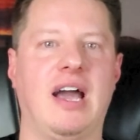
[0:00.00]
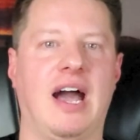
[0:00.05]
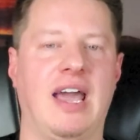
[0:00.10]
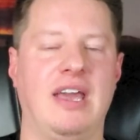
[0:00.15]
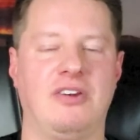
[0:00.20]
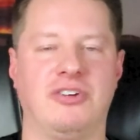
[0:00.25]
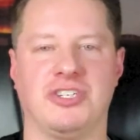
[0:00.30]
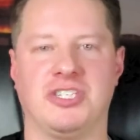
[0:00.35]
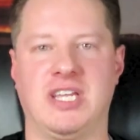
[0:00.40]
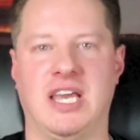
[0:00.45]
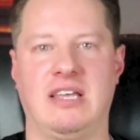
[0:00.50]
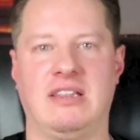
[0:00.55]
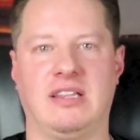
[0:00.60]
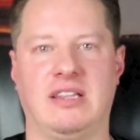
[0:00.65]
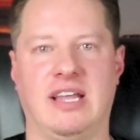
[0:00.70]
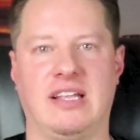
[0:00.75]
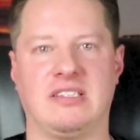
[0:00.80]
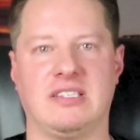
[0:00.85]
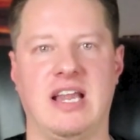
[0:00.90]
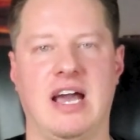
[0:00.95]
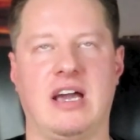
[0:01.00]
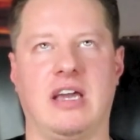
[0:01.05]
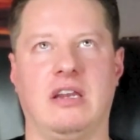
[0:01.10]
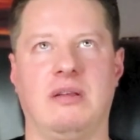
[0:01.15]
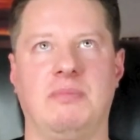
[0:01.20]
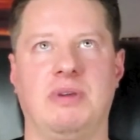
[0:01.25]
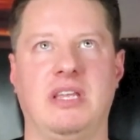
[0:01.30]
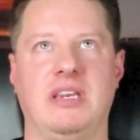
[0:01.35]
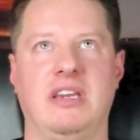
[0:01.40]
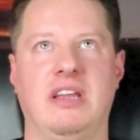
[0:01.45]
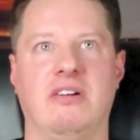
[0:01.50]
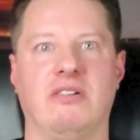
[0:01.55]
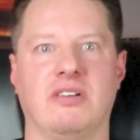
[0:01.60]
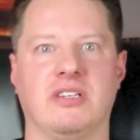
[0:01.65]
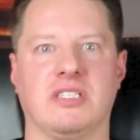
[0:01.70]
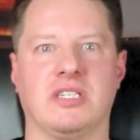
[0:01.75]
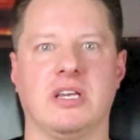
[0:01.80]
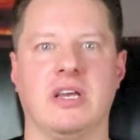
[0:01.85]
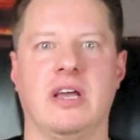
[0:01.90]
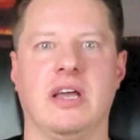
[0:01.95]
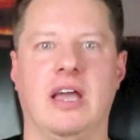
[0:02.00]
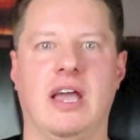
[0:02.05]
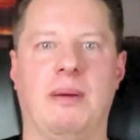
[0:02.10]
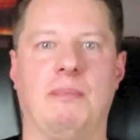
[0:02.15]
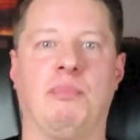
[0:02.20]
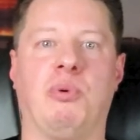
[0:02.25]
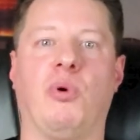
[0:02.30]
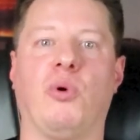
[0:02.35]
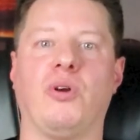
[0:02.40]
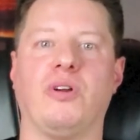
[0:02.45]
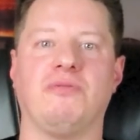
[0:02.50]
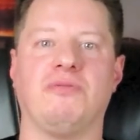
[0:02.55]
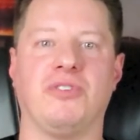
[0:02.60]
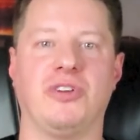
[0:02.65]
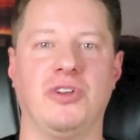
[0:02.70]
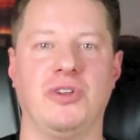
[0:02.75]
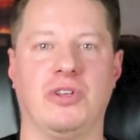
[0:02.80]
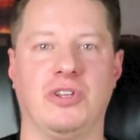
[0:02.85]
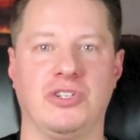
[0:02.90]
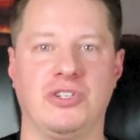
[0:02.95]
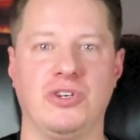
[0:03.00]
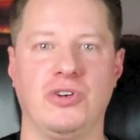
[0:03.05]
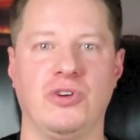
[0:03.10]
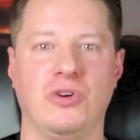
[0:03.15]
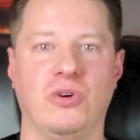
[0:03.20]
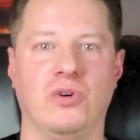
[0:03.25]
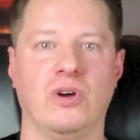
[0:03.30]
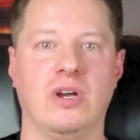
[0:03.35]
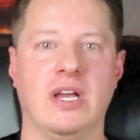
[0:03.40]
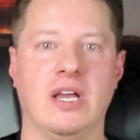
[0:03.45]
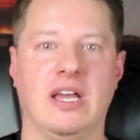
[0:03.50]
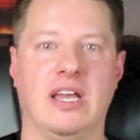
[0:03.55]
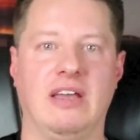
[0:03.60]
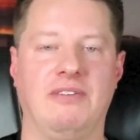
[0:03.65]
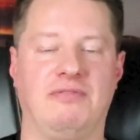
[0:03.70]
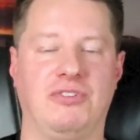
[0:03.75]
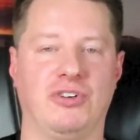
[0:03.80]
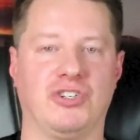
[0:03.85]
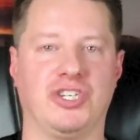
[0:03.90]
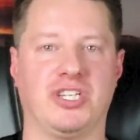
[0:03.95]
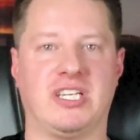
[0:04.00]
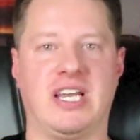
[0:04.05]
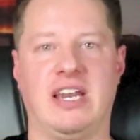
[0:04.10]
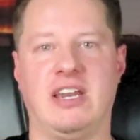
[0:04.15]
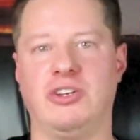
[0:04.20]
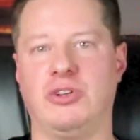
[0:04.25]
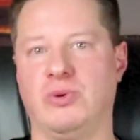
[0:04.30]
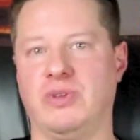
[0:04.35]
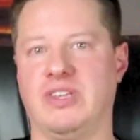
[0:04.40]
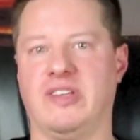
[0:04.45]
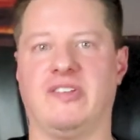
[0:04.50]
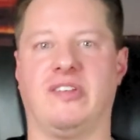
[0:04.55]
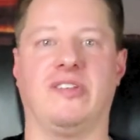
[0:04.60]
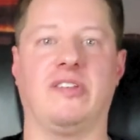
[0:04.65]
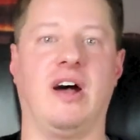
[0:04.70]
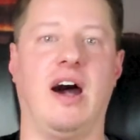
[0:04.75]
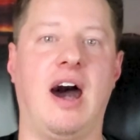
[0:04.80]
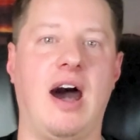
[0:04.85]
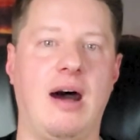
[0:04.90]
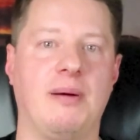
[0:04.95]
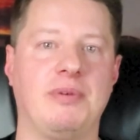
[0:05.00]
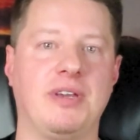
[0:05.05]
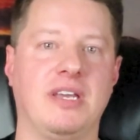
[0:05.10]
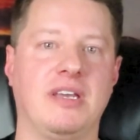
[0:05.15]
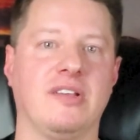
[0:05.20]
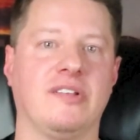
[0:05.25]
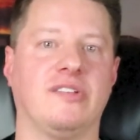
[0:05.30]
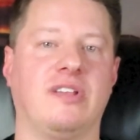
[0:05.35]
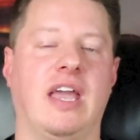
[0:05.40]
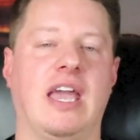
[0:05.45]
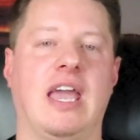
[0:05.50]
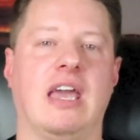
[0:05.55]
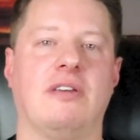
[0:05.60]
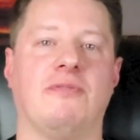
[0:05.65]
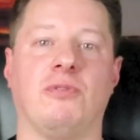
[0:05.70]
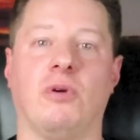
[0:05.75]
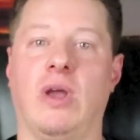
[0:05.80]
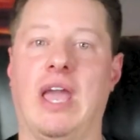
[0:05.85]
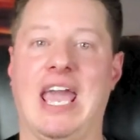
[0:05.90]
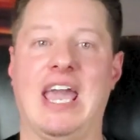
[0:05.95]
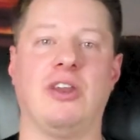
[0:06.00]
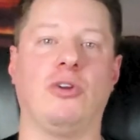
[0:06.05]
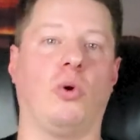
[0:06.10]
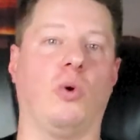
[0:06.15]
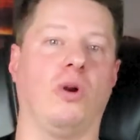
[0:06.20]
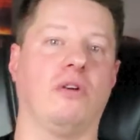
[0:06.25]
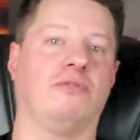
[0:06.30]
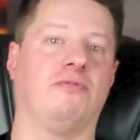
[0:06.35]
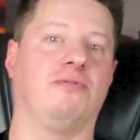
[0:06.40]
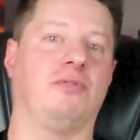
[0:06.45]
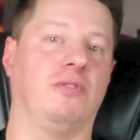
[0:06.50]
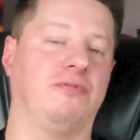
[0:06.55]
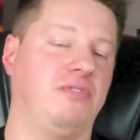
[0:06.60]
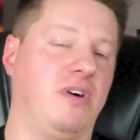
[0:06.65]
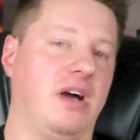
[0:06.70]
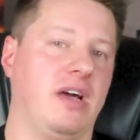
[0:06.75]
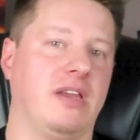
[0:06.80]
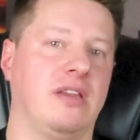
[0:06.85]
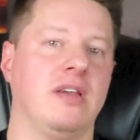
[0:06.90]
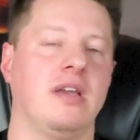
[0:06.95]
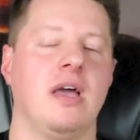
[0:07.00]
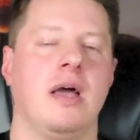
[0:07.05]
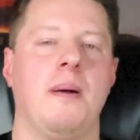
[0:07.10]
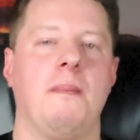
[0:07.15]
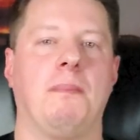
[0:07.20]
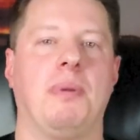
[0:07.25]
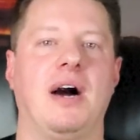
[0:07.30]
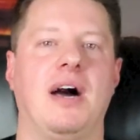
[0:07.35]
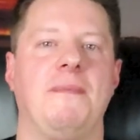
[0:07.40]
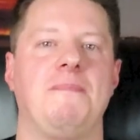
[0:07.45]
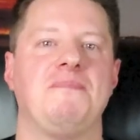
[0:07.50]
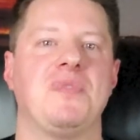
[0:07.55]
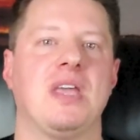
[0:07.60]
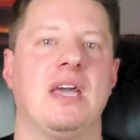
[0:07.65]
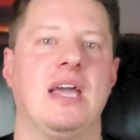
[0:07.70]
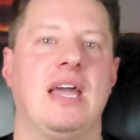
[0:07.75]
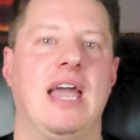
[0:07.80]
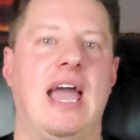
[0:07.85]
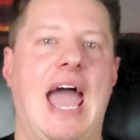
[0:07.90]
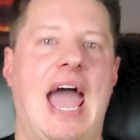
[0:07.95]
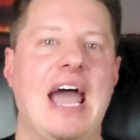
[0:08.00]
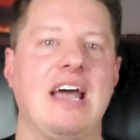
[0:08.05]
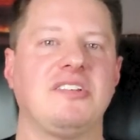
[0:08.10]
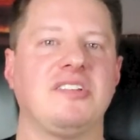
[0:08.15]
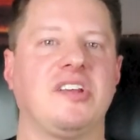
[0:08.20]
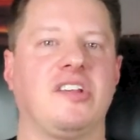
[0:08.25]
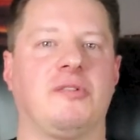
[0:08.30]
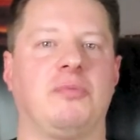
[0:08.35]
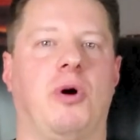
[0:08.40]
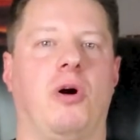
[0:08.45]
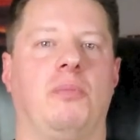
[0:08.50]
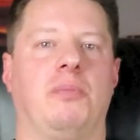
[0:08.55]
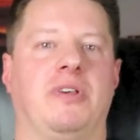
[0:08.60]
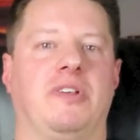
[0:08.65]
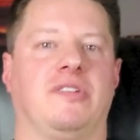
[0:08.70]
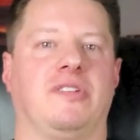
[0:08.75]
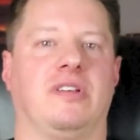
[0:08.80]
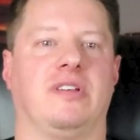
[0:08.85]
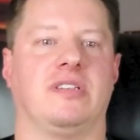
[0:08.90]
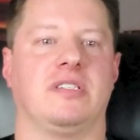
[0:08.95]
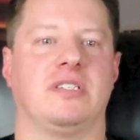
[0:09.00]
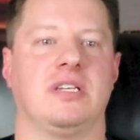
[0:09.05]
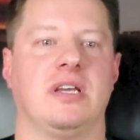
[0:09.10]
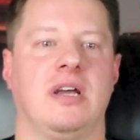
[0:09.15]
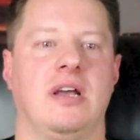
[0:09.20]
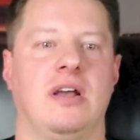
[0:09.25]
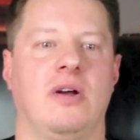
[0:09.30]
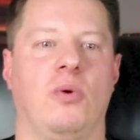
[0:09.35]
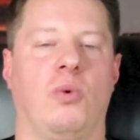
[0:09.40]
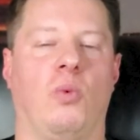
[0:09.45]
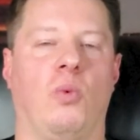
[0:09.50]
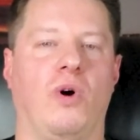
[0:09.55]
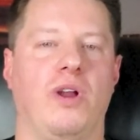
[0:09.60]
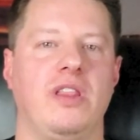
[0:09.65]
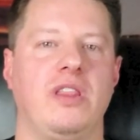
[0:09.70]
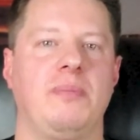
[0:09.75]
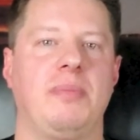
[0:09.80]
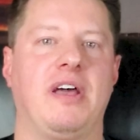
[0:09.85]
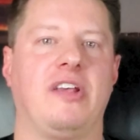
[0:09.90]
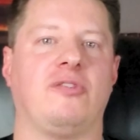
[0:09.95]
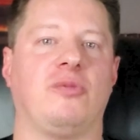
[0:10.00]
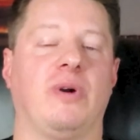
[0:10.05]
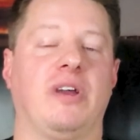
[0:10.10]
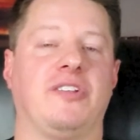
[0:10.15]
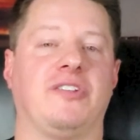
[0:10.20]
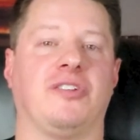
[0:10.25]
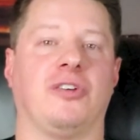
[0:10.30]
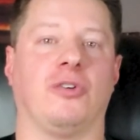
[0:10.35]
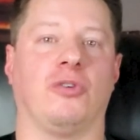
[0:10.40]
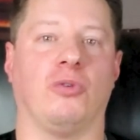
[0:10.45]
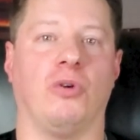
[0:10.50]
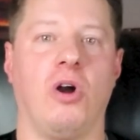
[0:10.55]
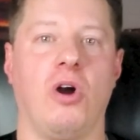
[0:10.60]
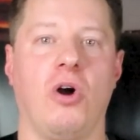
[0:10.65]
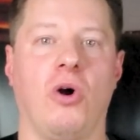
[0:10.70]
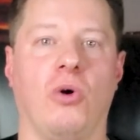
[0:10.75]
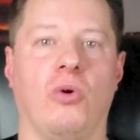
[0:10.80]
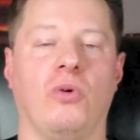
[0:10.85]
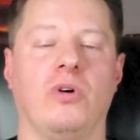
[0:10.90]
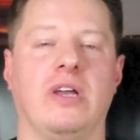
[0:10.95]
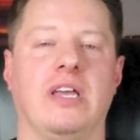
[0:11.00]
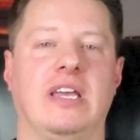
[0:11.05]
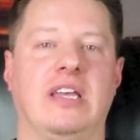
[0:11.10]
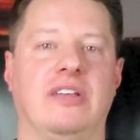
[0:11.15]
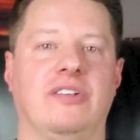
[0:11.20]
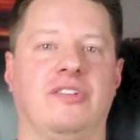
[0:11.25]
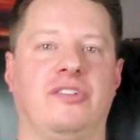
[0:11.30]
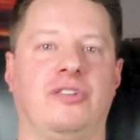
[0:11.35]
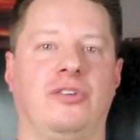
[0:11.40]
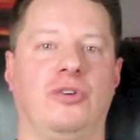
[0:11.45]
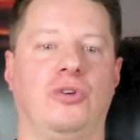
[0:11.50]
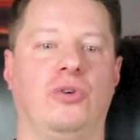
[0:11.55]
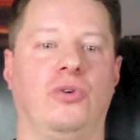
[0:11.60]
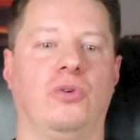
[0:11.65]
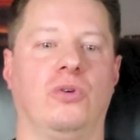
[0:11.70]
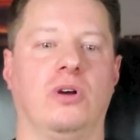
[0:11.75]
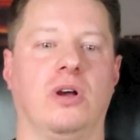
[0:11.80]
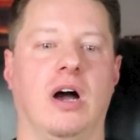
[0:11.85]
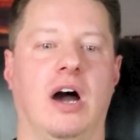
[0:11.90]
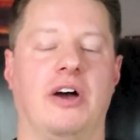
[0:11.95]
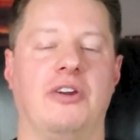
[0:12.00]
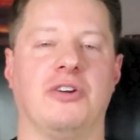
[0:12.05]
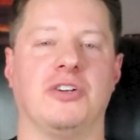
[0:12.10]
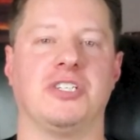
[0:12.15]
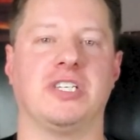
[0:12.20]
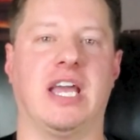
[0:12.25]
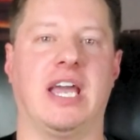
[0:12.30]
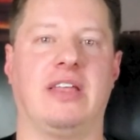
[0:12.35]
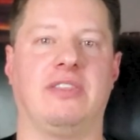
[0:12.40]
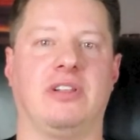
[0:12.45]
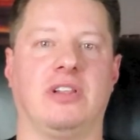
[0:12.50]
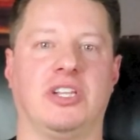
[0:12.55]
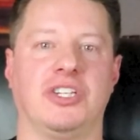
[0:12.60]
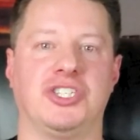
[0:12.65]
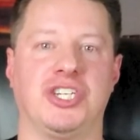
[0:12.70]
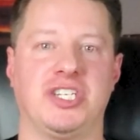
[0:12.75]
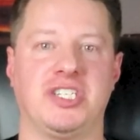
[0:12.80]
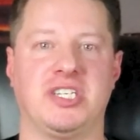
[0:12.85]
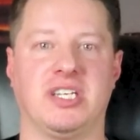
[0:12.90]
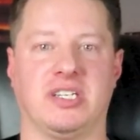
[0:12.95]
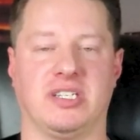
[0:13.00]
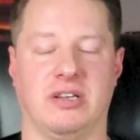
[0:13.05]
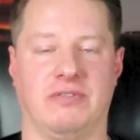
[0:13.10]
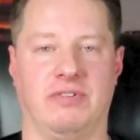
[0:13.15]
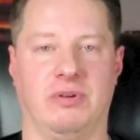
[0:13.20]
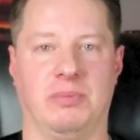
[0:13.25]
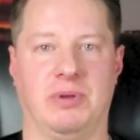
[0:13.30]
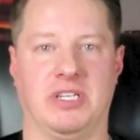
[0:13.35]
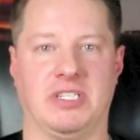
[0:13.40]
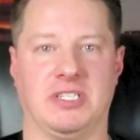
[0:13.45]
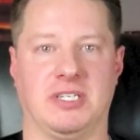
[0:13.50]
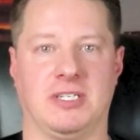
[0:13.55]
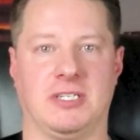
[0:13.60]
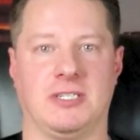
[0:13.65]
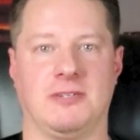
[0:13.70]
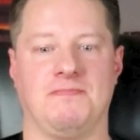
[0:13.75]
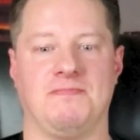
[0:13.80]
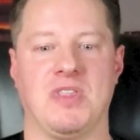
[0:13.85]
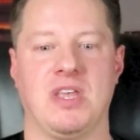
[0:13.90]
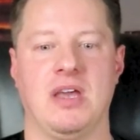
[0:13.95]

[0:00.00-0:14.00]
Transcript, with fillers: I understand that that's not going to be near as important for you to do if you're just kind of doing this as a hobbyist and and or for fun. But as a small business, one of the best ways to grow is to understand the logistics of your business.